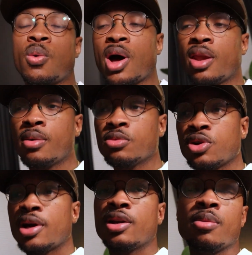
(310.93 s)
while I'm
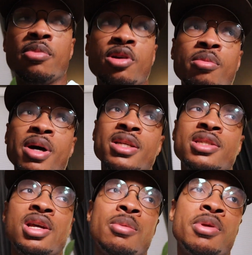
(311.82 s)
trying to build my
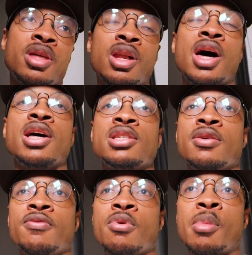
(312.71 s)
setup in the
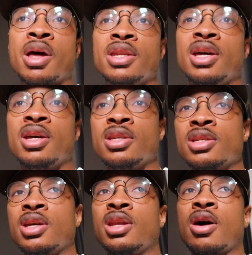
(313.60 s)
closet for my
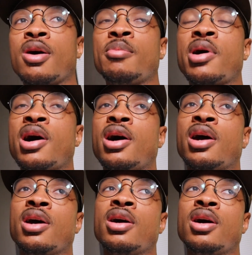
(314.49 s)
desk and all
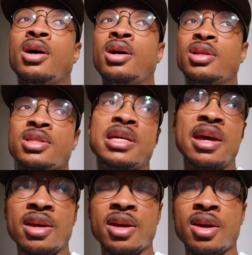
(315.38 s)
my
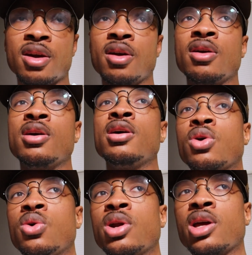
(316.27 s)
tech gear,
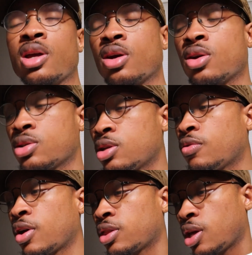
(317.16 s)
recording gear and stuff
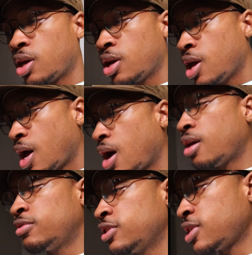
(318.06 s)
like that,
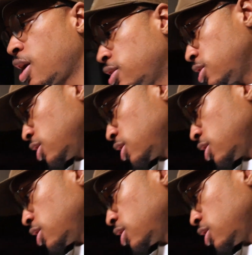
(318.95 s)
I've decided to